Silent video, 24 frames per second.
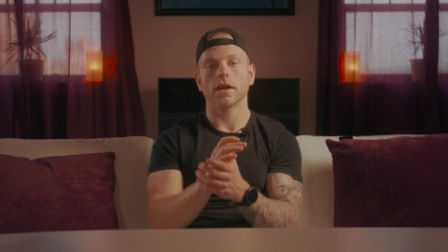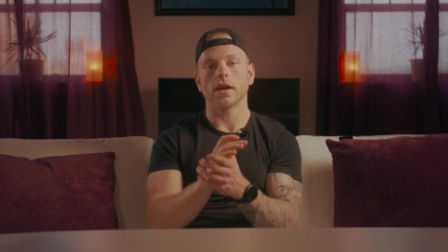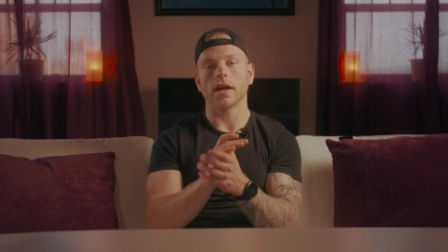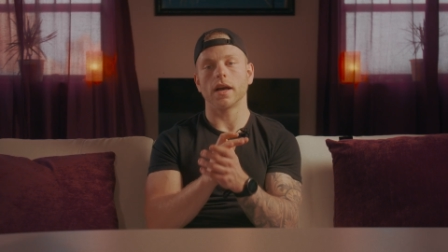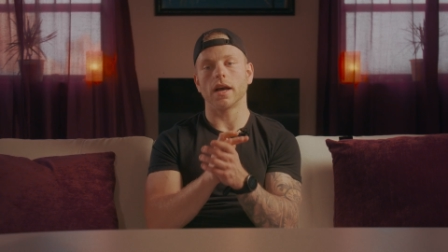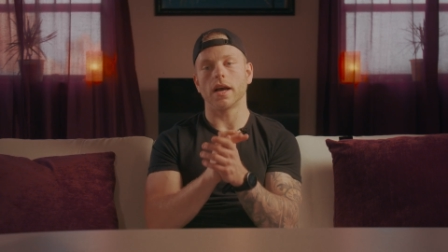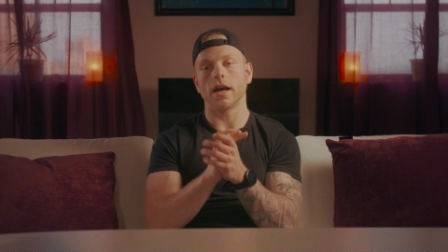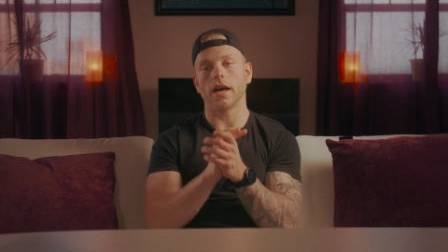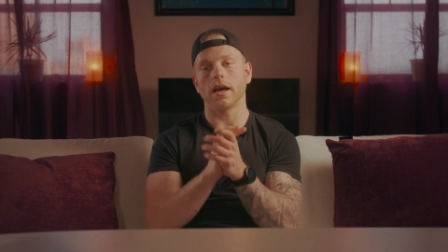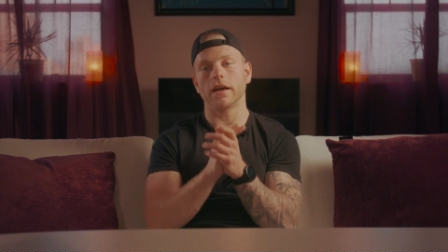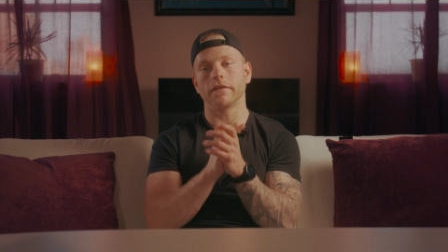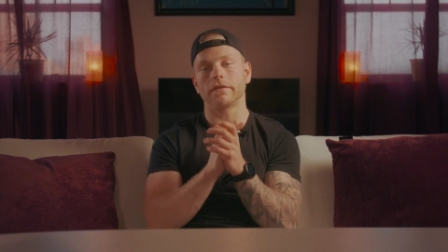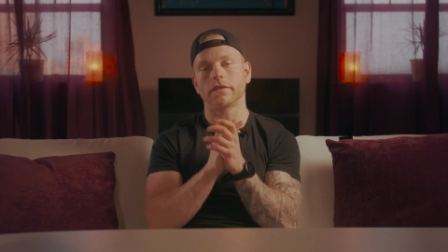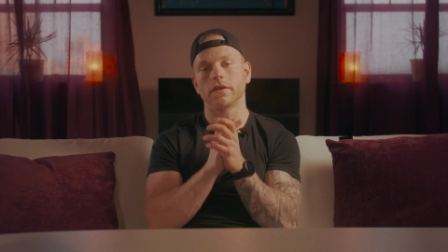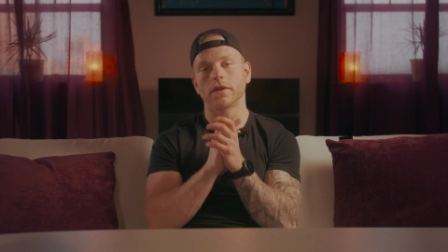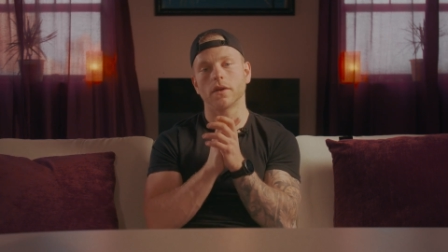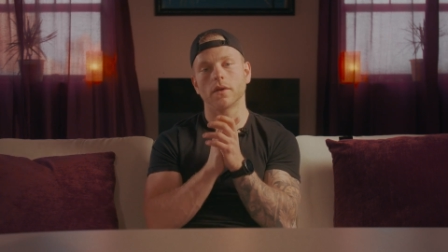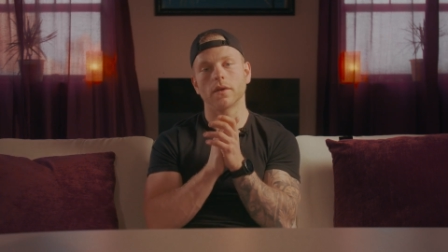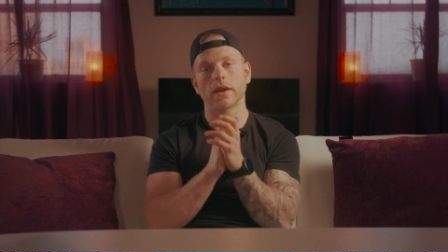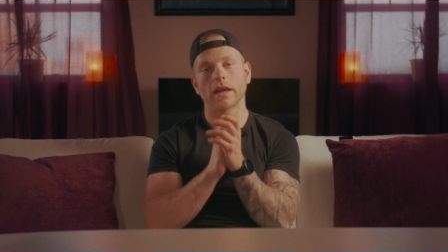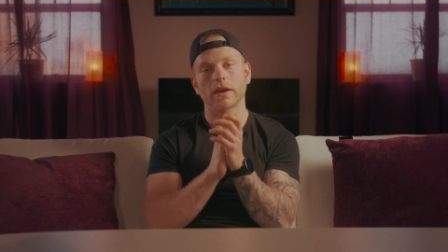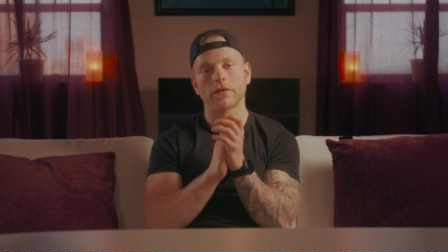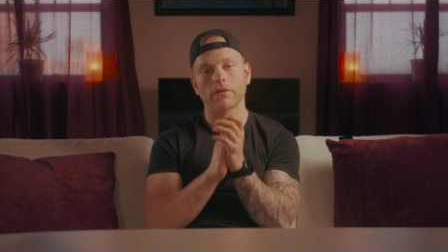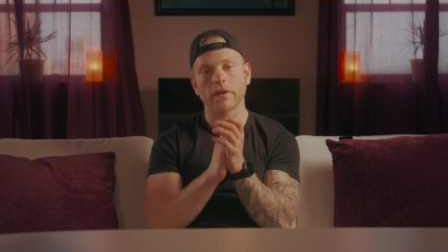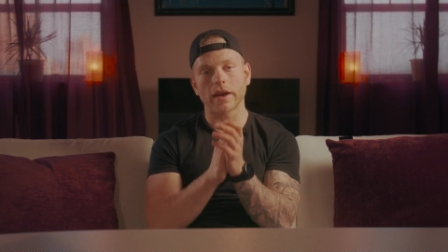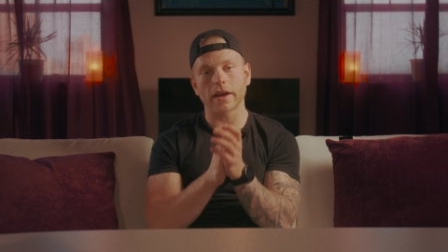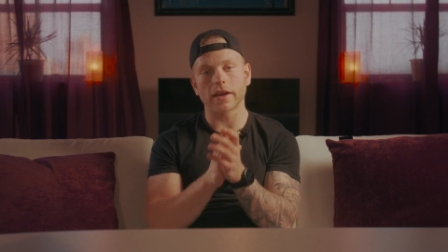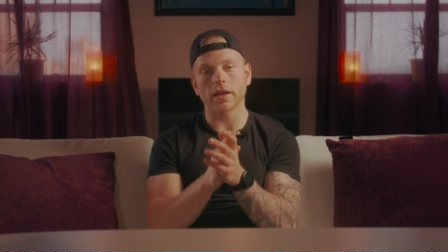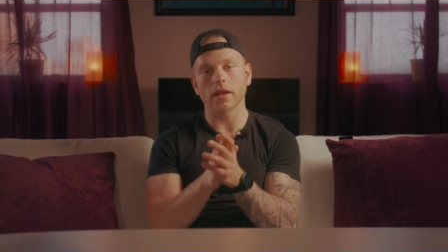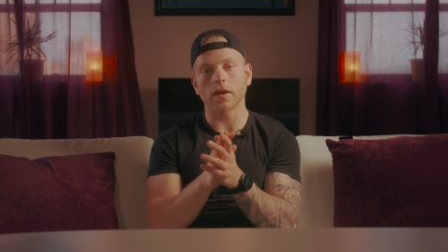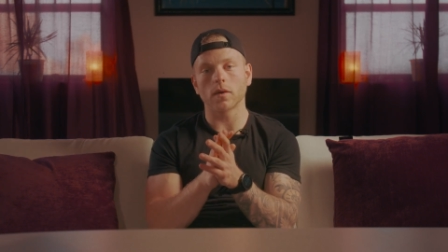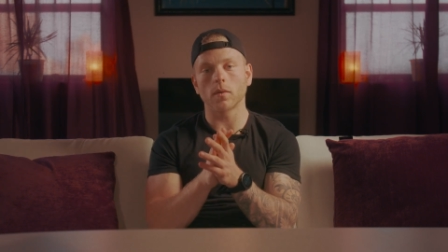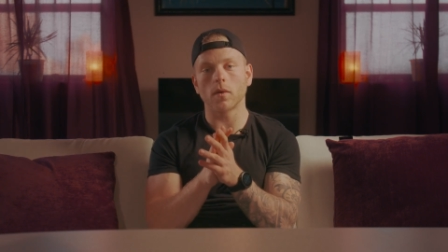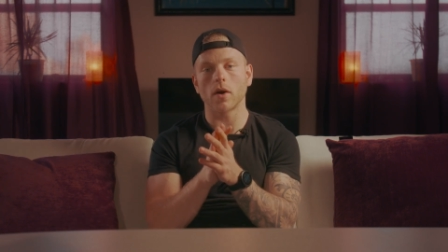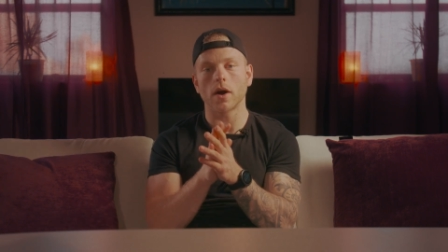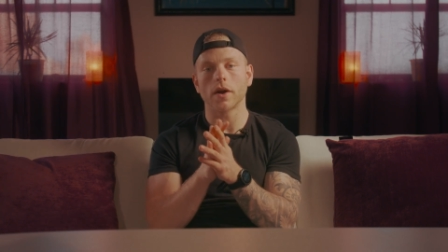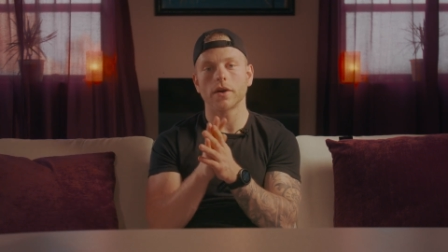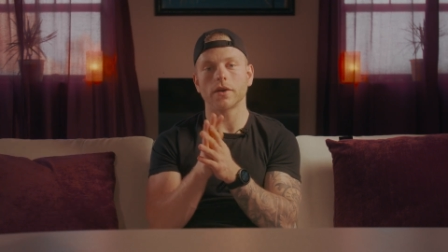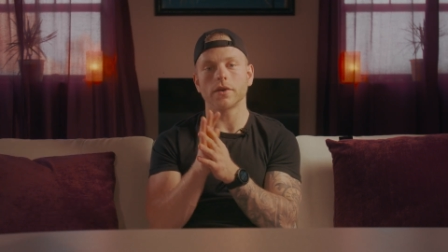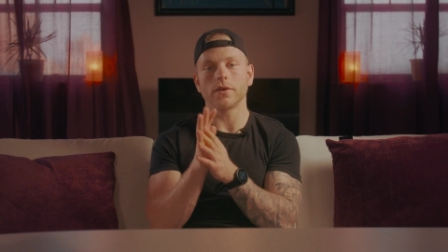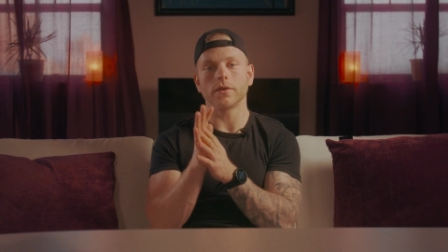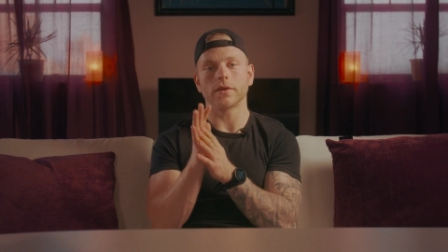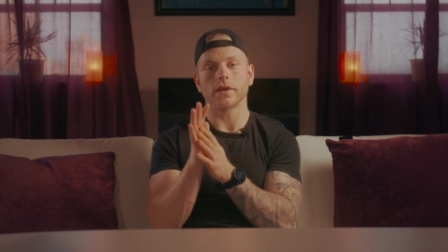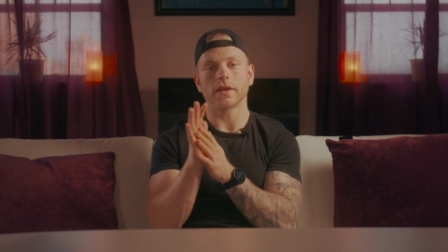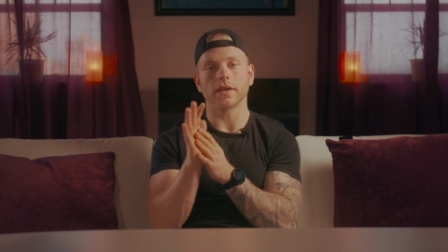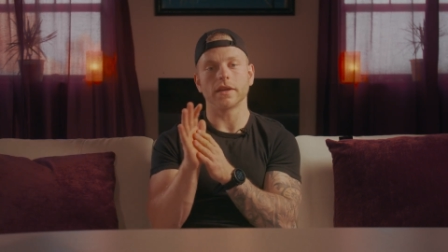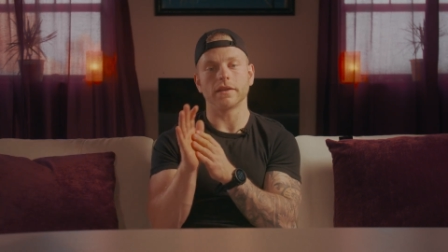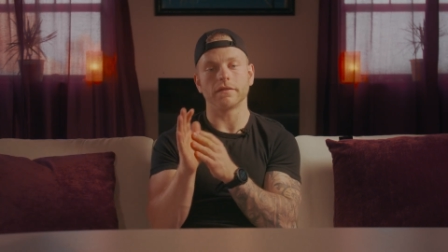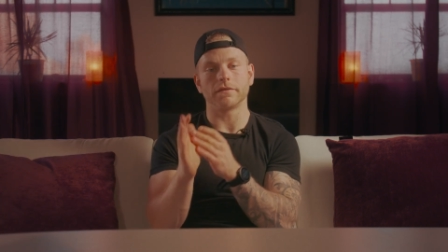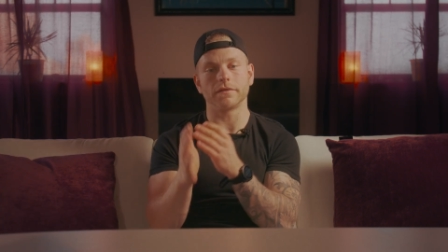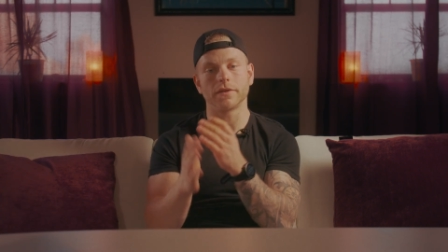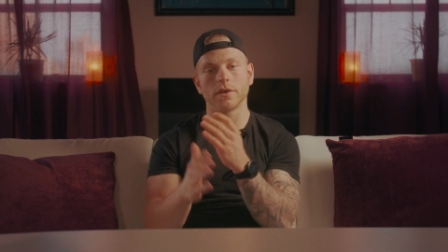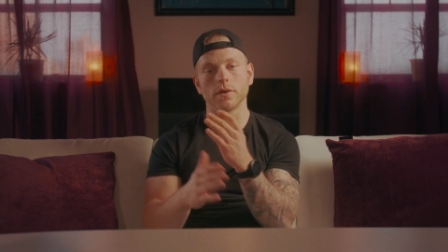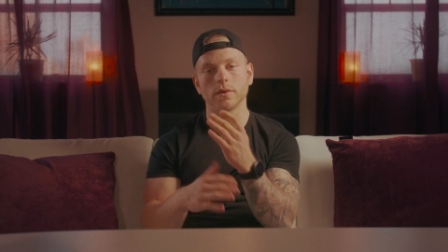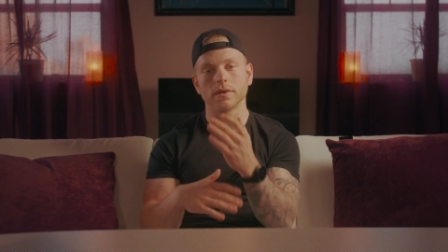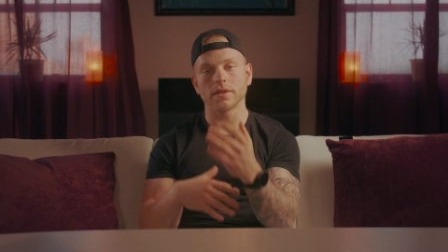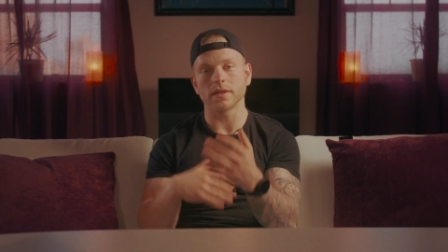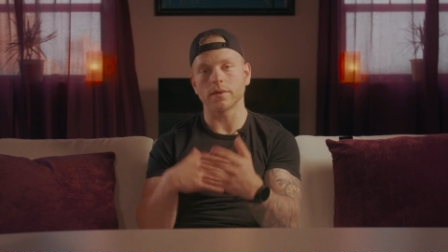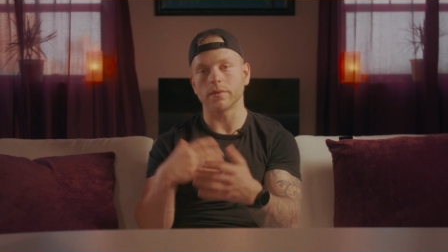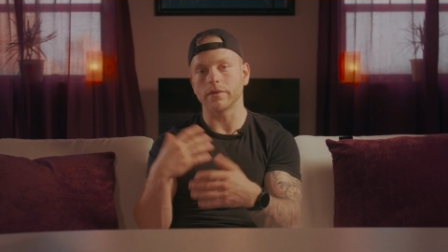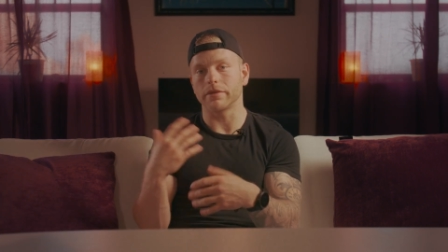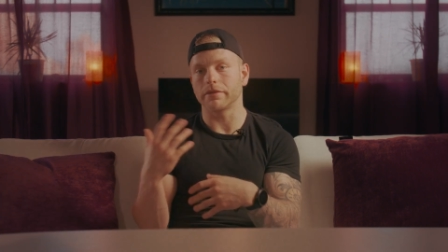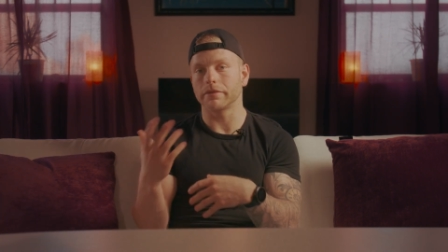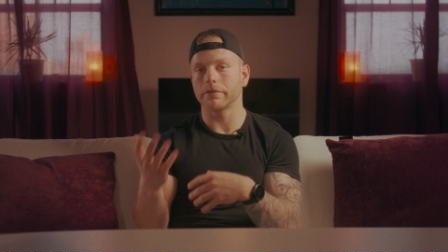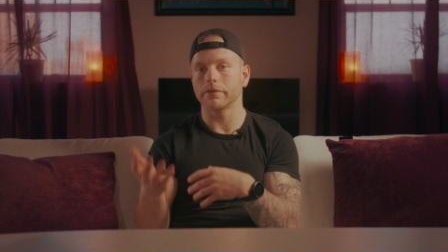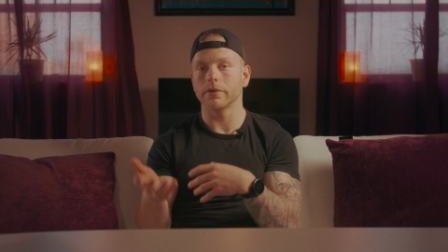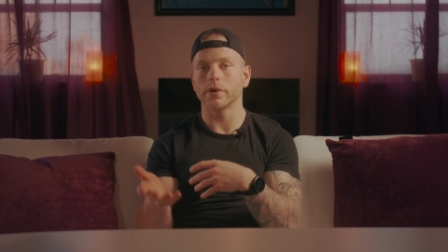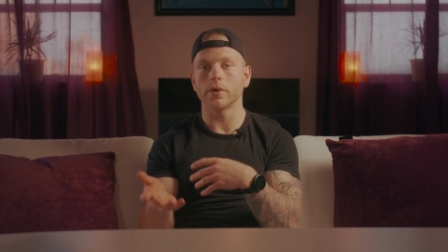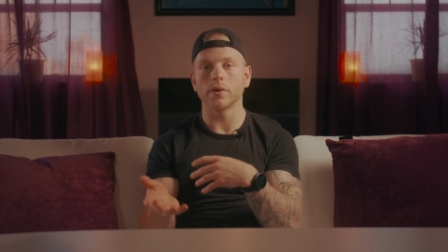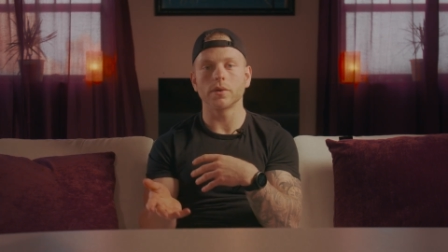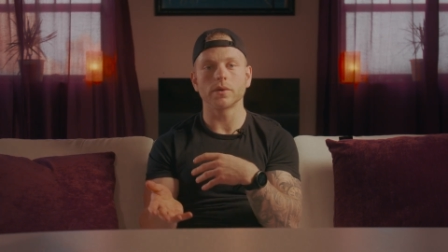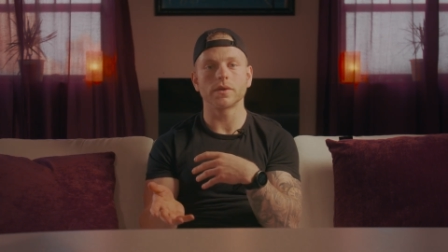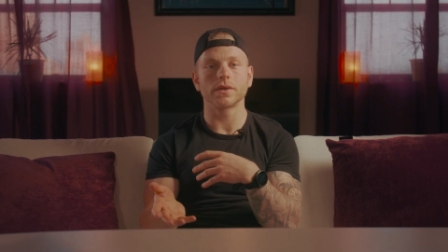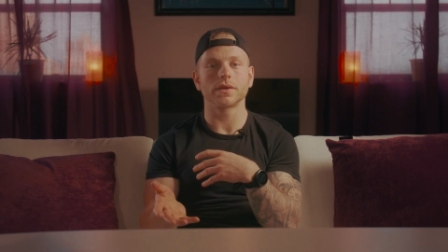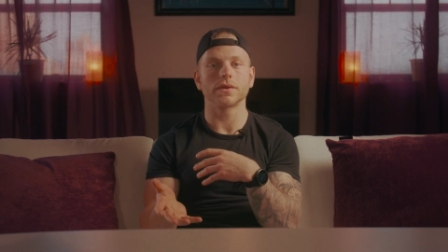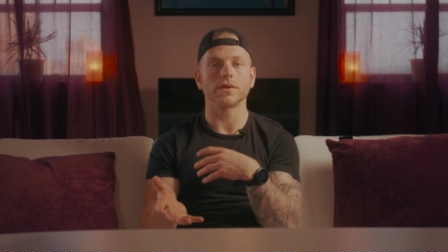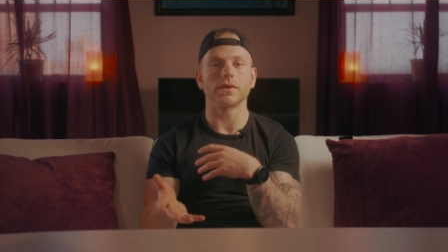If you don't like regular water, you can infuse it with fruit.